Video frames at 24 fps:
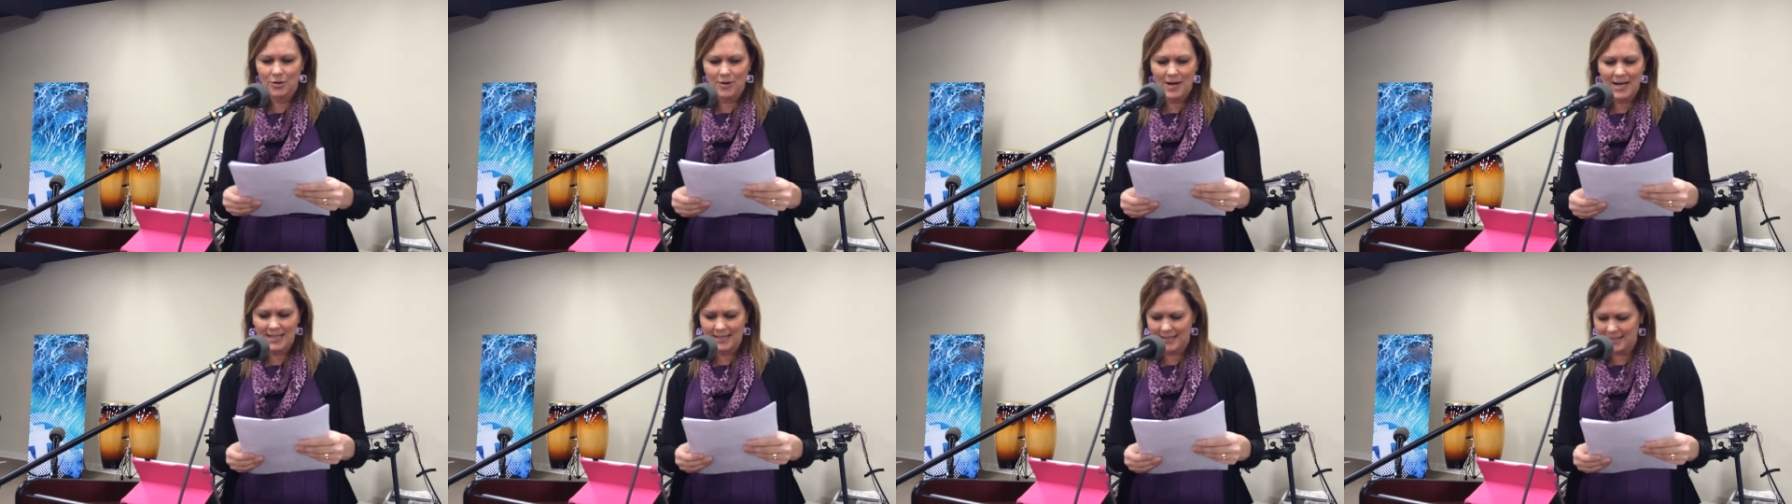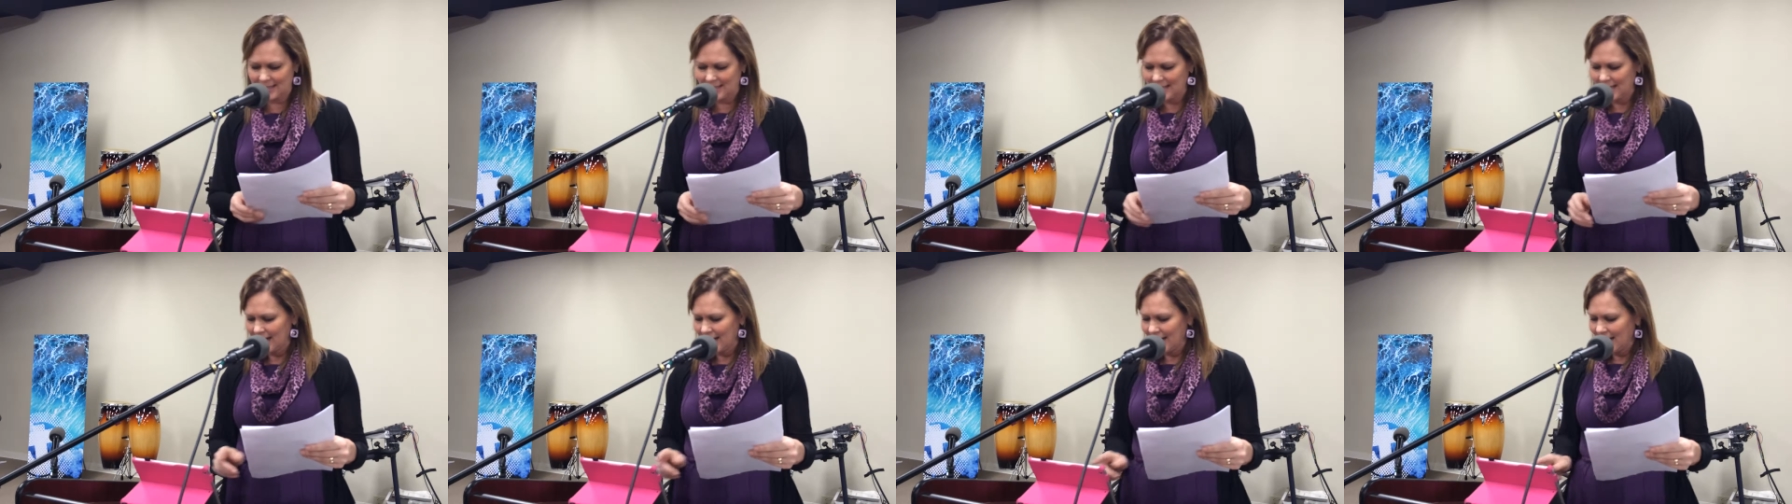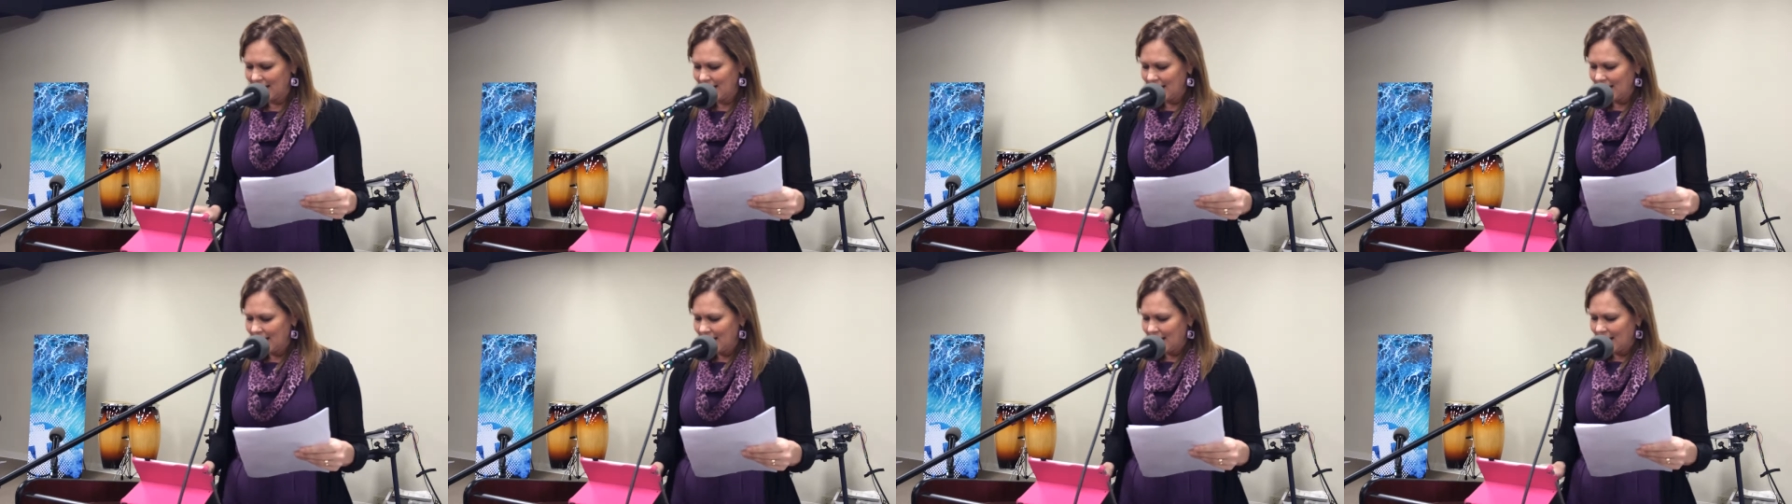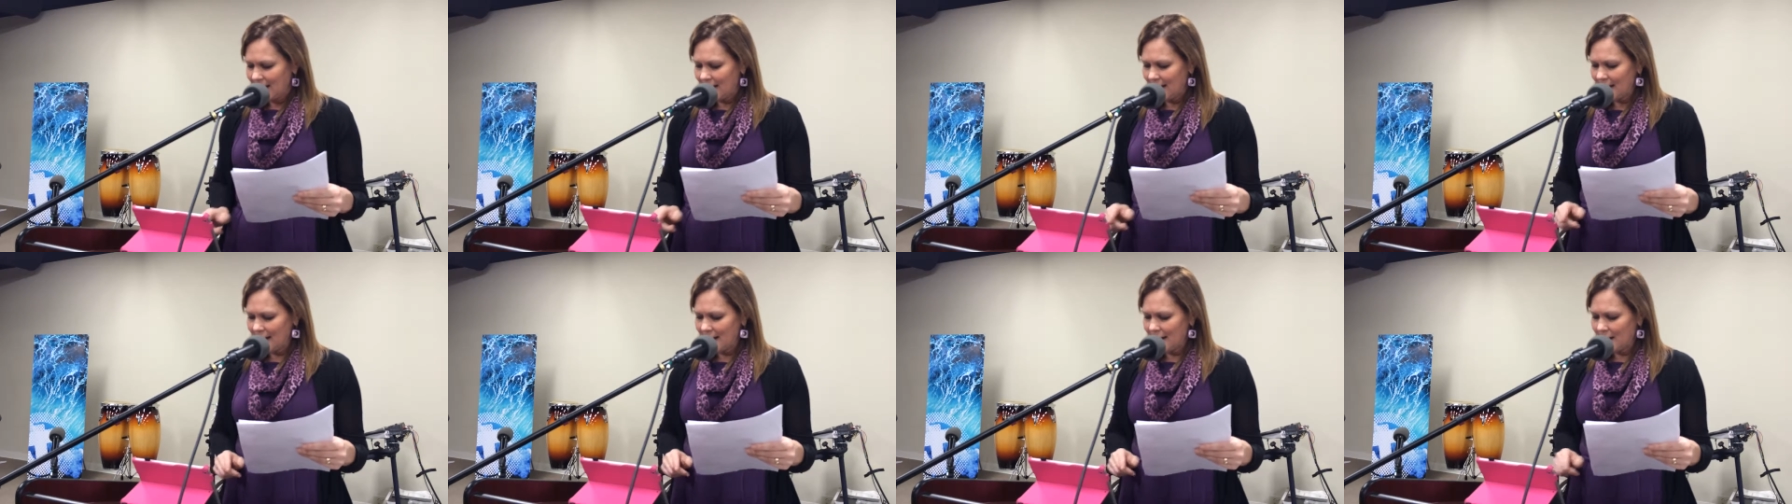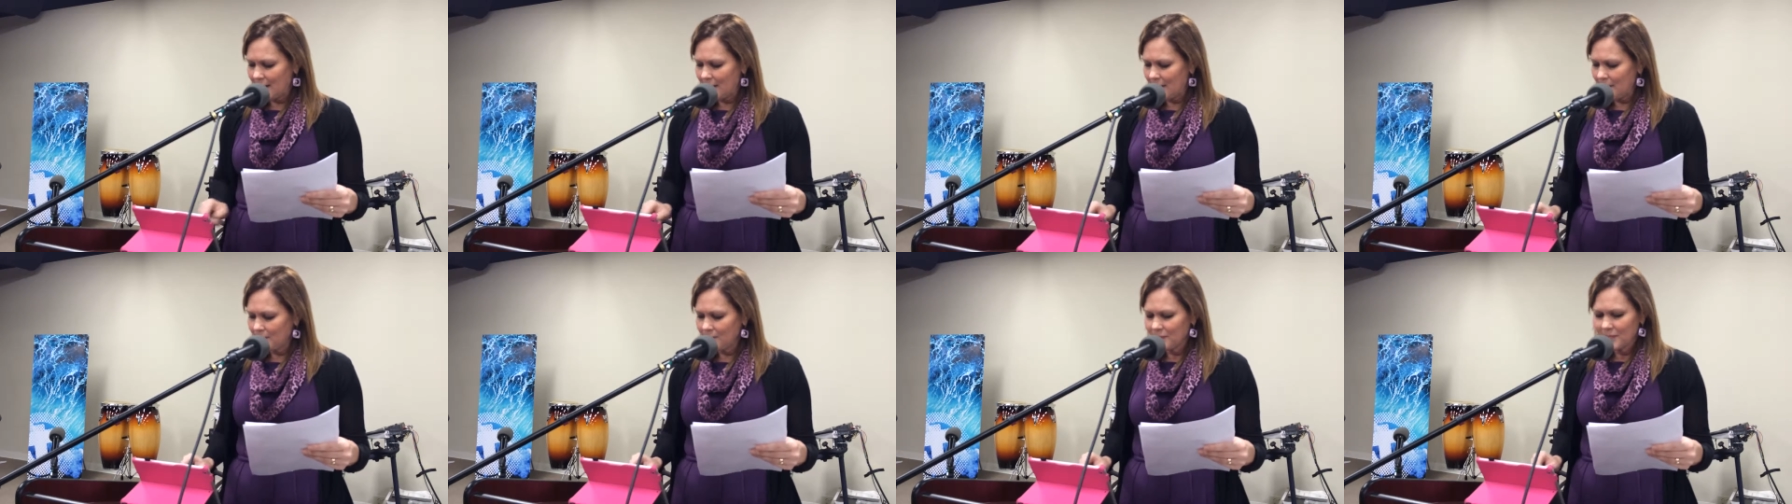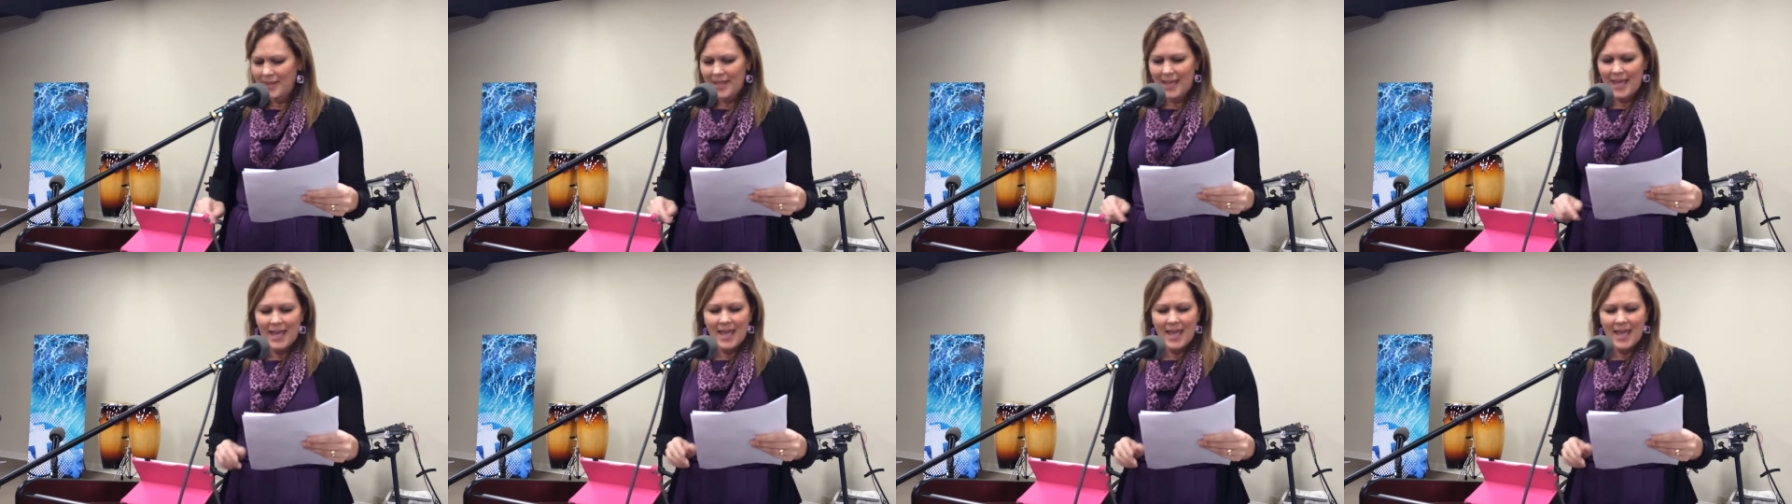grace. Um,